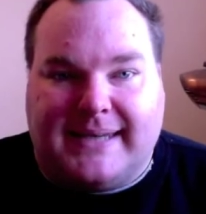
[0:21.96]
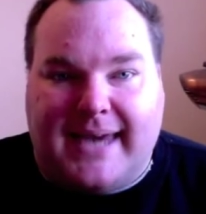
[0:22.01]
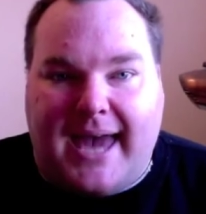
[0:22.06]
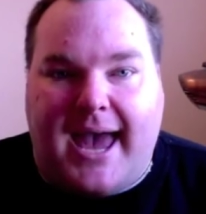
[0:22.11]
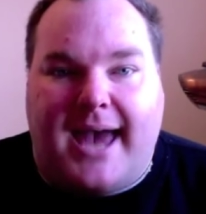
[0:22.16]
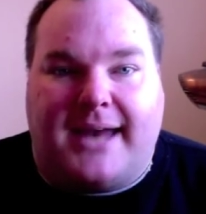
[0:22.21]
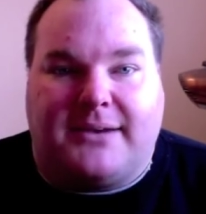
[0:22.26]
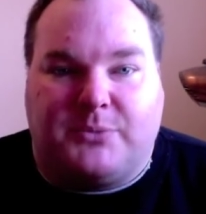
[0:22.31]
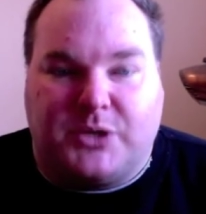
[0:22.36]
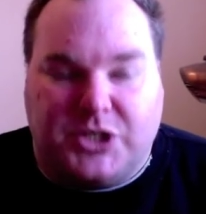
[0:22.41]

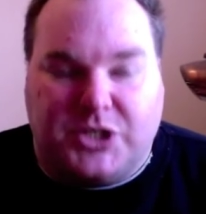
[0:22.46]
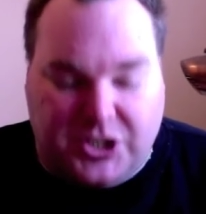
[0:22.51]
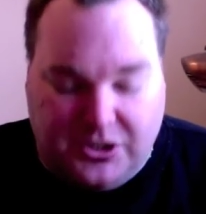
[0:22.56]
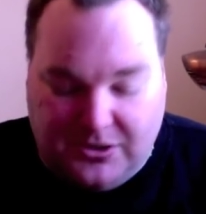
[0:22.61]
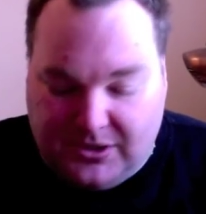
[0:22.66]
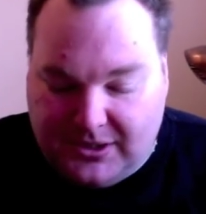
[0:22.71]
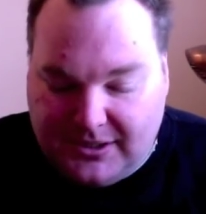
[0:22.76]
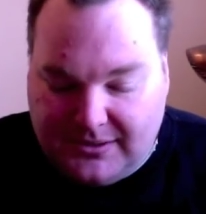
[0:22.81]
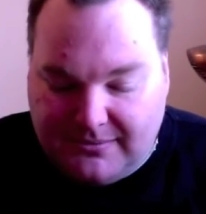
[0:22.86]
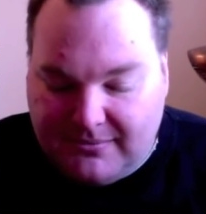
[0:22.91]
cat, which you
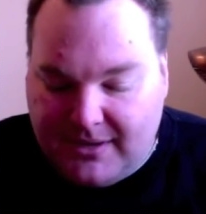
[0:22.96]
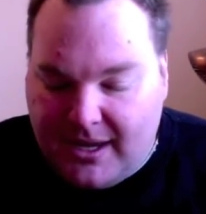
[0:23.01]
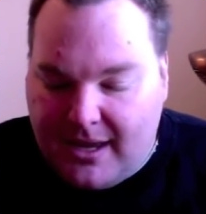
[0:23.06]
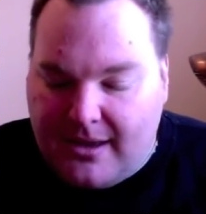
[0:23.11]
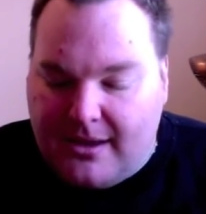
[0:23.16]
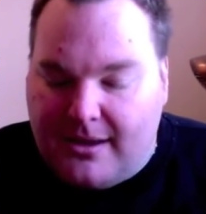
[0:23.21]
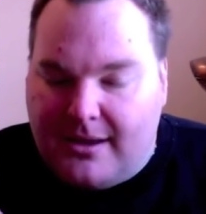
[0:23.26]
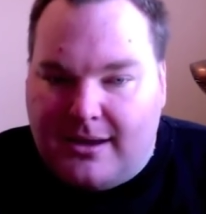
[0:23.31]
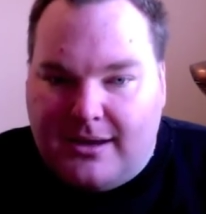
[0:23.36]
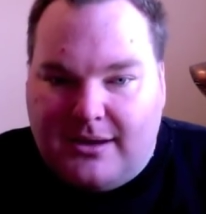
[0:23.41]
can
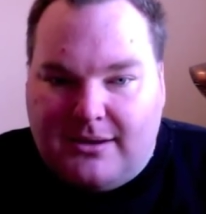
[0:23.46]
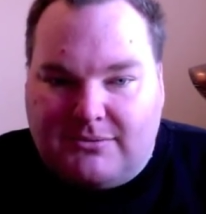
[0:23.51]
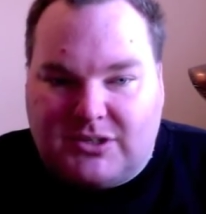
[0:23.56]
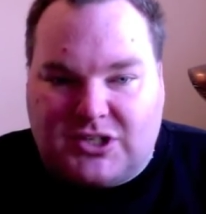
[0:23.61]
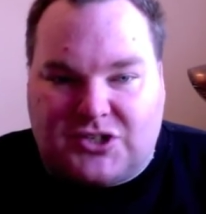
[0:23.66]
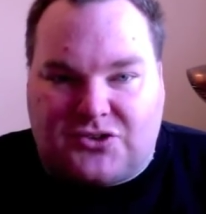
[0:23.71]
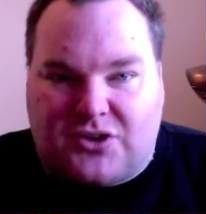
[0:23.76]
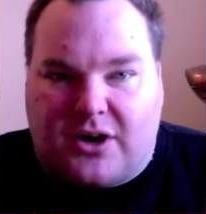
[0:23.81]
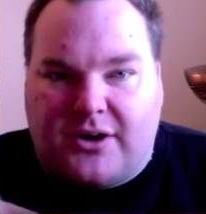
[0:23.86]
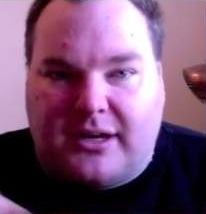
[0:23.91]

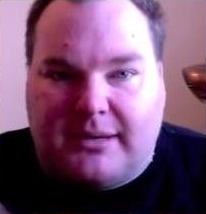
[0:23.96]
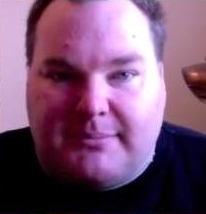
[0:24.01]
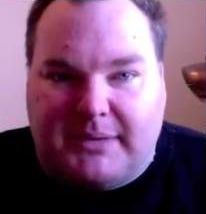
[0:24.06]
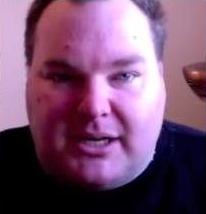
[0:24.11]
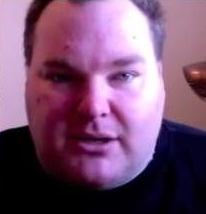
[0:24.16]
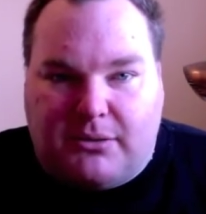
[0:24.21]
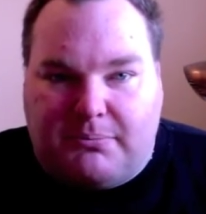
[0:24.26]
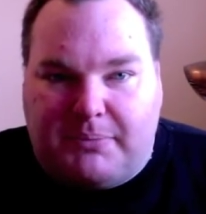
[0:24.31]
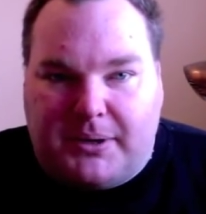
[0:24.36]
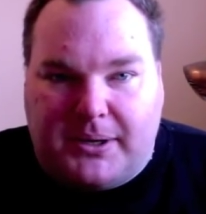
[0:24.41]
stroke him and
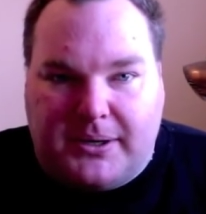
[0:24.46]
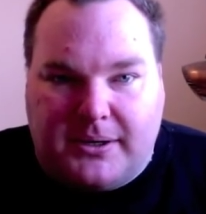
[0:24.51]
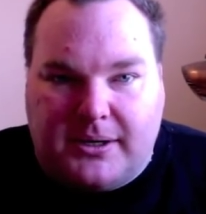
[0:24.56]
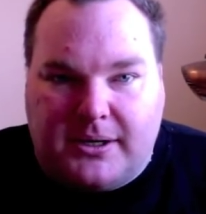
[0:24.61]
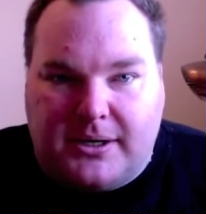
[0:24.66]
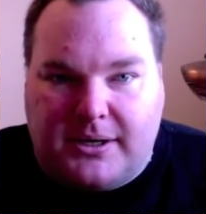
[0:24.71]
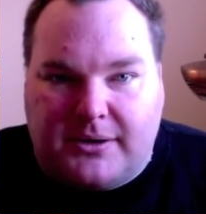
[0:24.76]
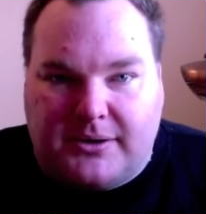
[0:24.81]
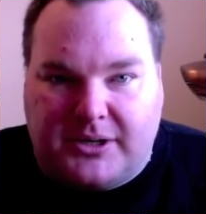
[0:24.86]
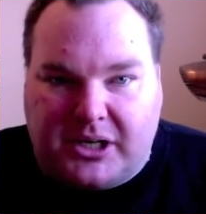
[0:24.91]
he'll
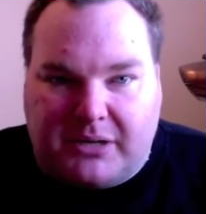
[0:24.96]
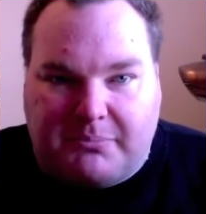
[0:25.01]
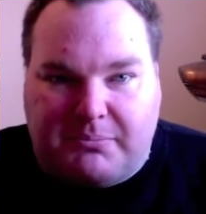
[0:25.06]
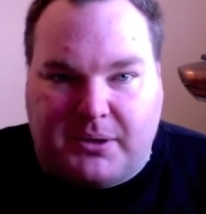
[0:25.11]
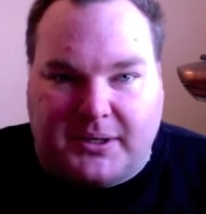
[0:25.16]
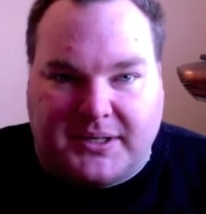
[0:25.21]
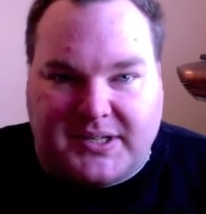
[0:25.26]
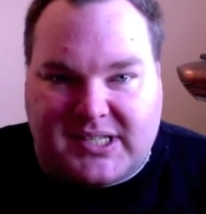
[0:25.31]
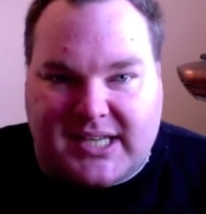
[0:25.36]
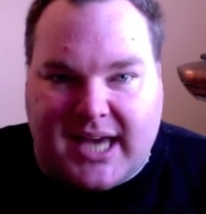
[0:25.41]
purr and you can
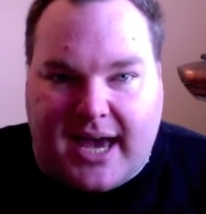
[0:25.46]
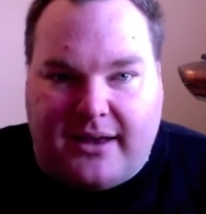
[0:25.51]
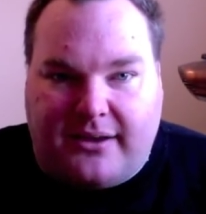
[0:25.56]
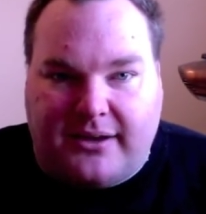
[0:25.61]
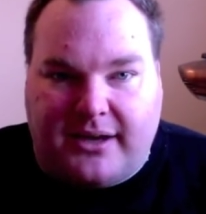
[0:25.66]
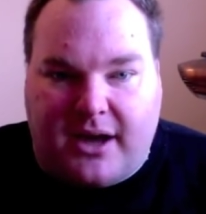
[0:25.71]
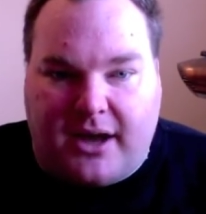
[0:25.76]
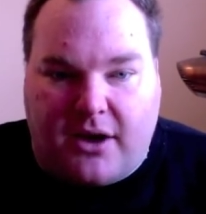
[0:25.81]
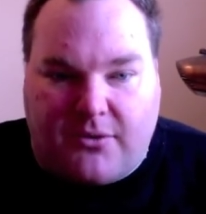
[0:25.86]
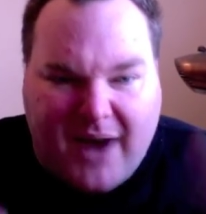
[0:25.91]
pull his tail
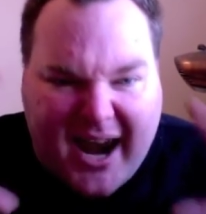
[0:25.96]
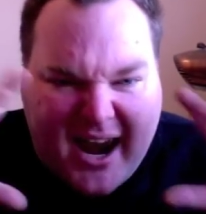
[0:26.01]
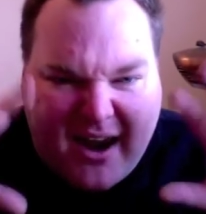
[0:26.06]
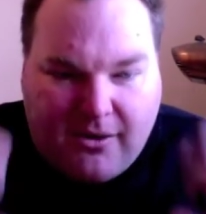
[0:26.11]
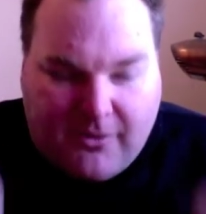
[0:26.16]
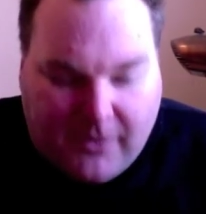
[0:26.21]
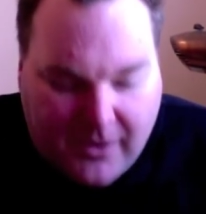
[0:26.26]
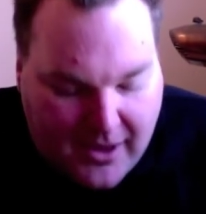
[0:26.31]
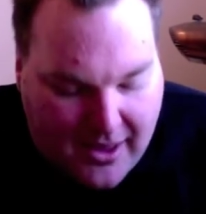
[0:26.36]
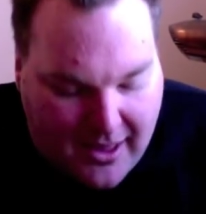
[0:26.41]
and go,
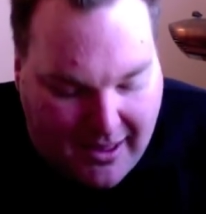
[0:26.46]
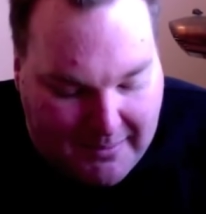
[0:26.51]
row!